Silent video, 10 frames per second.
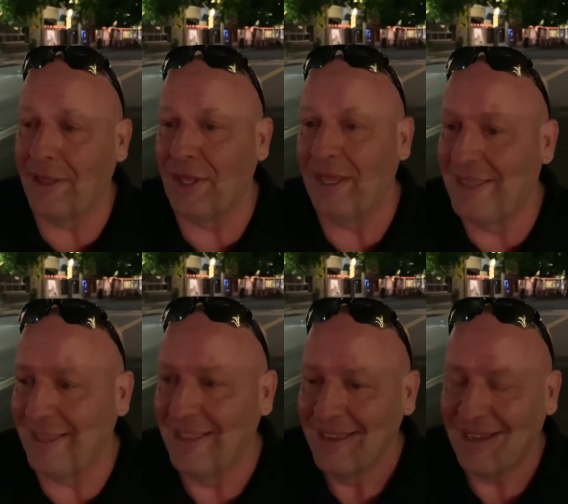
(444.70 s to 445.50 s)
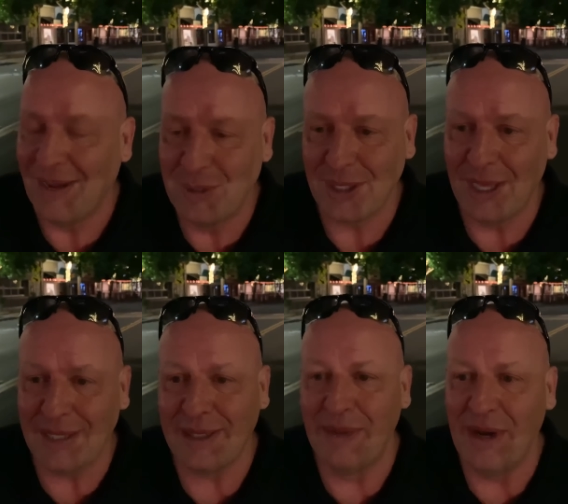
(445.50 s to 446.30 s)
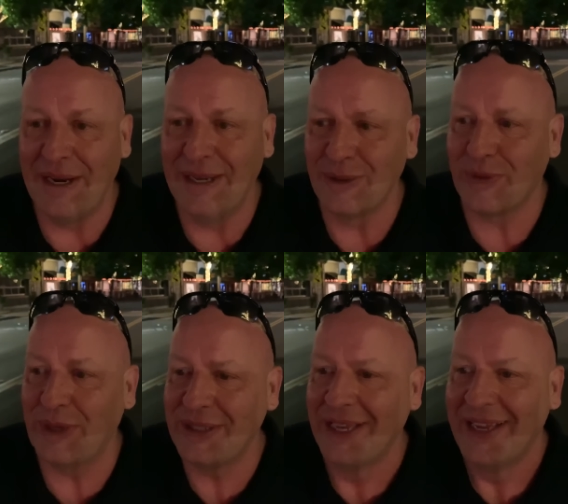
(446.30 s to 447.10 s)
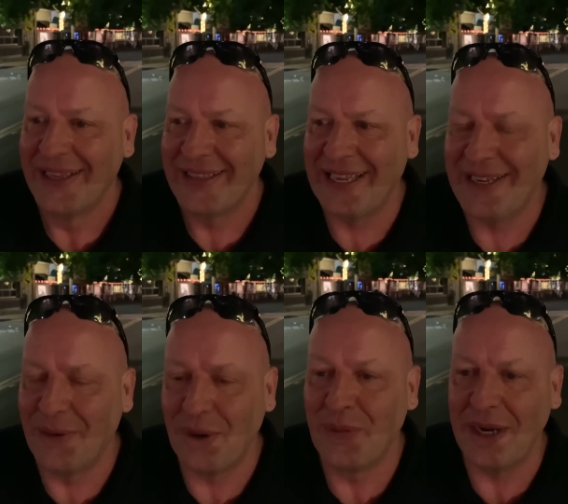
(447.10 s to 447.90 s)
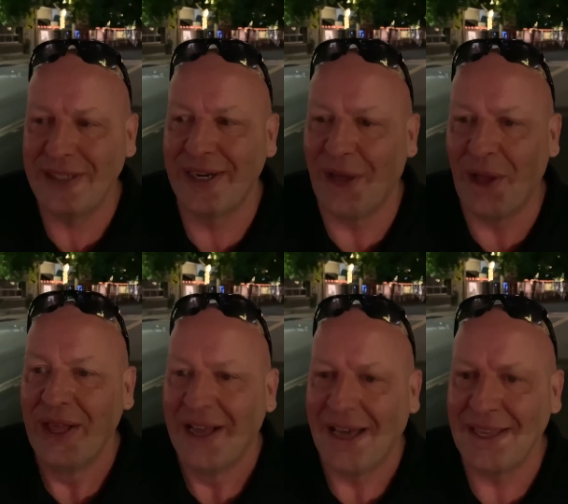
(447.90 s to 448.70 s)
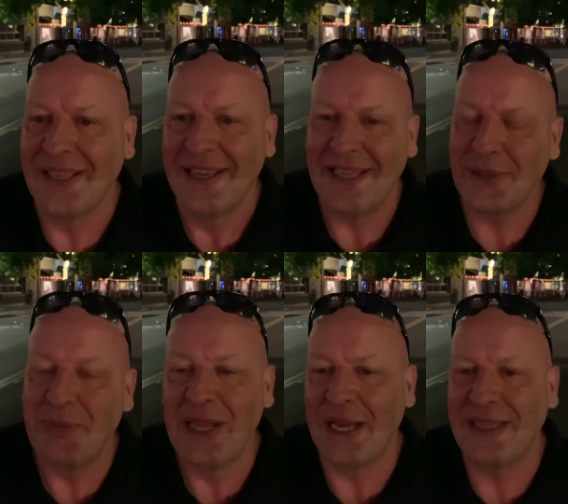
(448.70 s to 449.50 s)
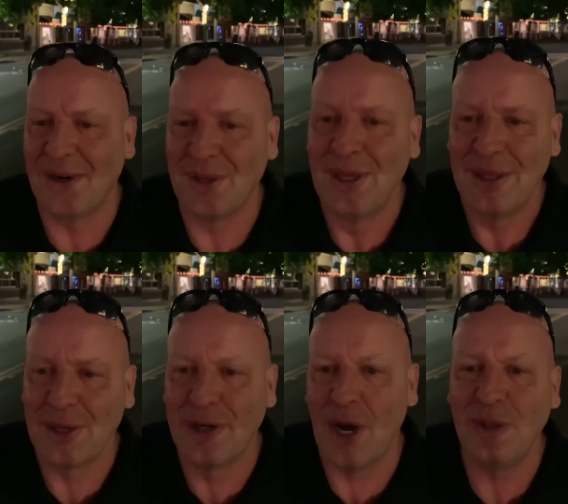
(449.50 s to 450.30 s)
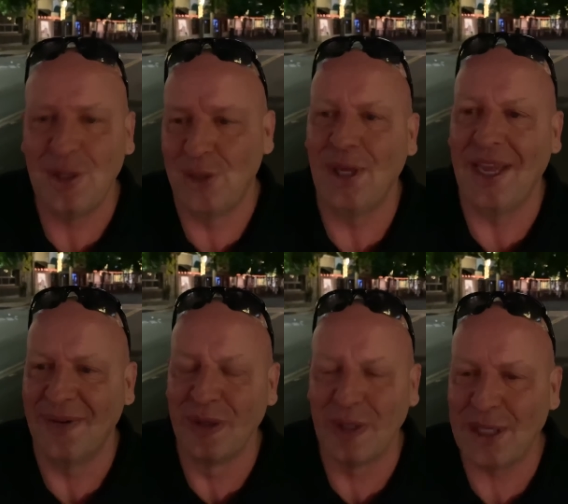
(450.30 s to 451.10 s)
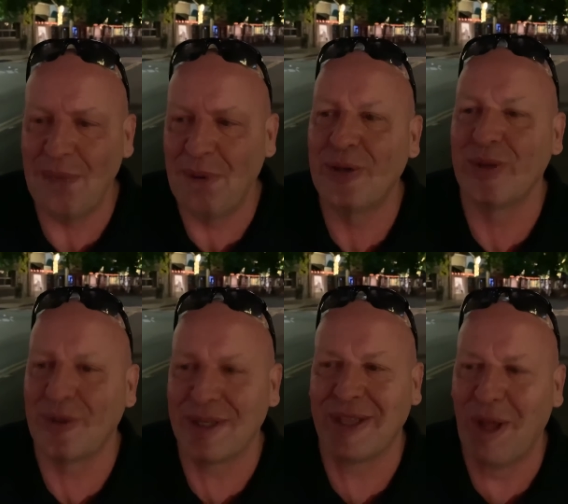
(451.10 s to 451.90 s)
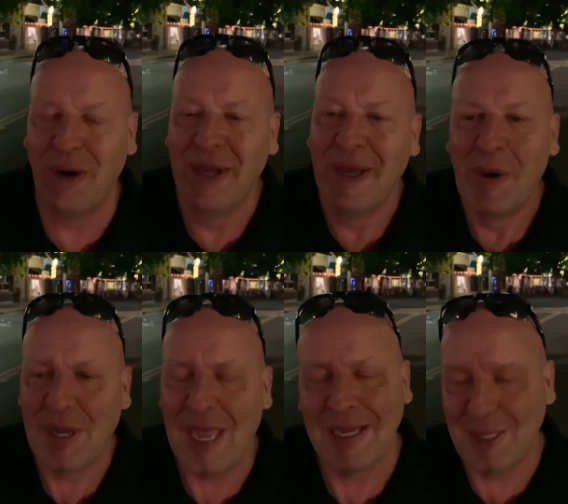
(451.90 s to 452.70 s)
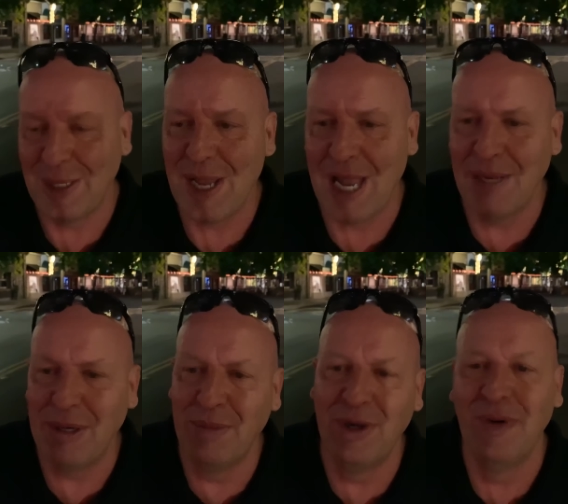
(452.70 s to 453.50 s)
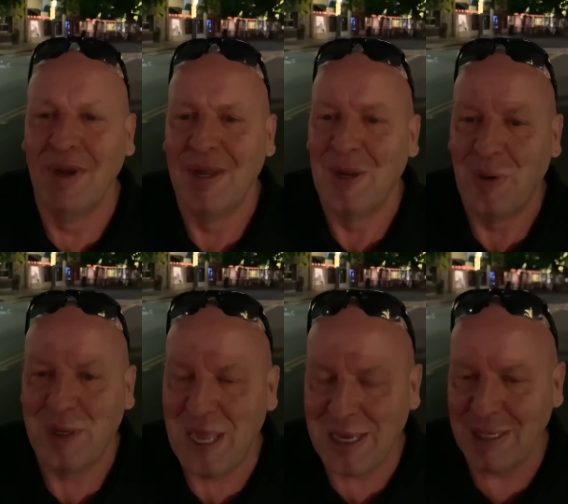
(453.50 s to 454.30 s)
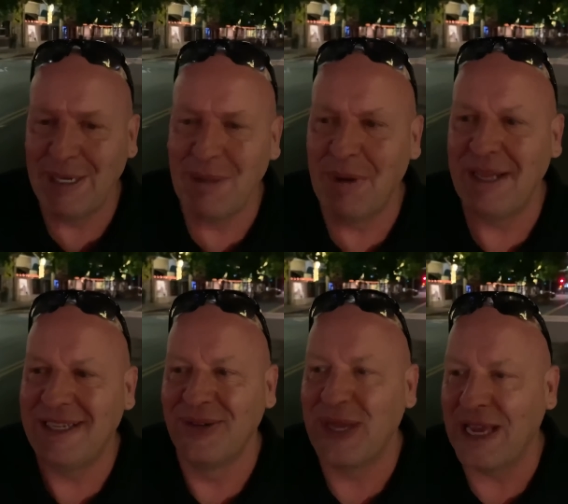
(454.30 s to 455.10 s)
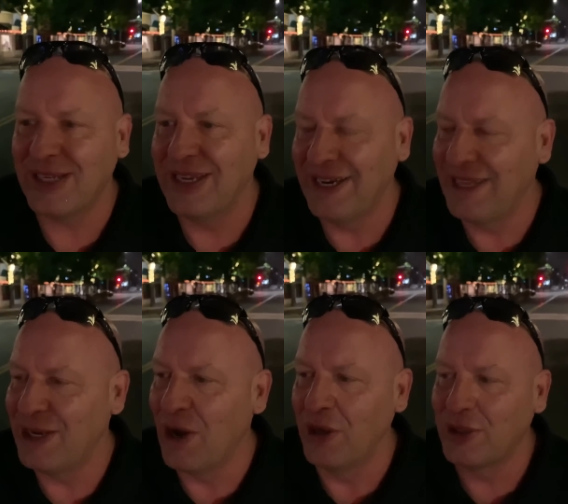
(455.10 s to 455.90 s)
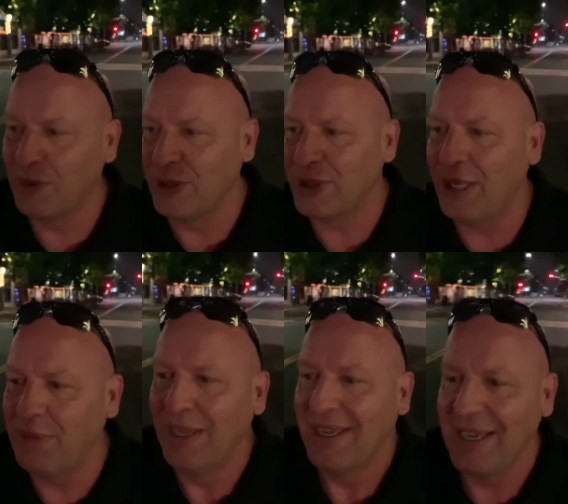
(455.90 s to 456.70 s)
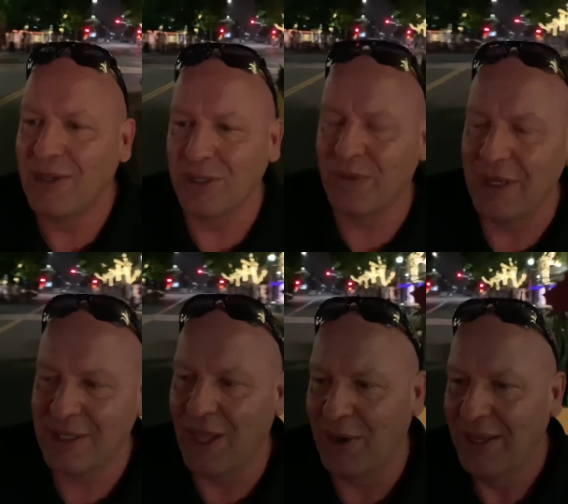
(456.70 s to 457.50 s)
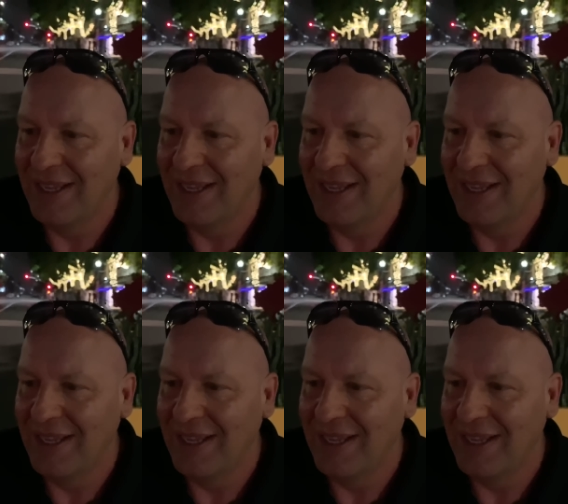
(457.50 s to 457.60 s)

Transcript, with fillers: I think that was the last time we had interest rates that they had raised at all. I think that's been like their their go-to thing. We'll just keep interest rates low. We can't get the economy to move. We can't get anybody to. We can't get anything going. So we'll just keep interest rates low.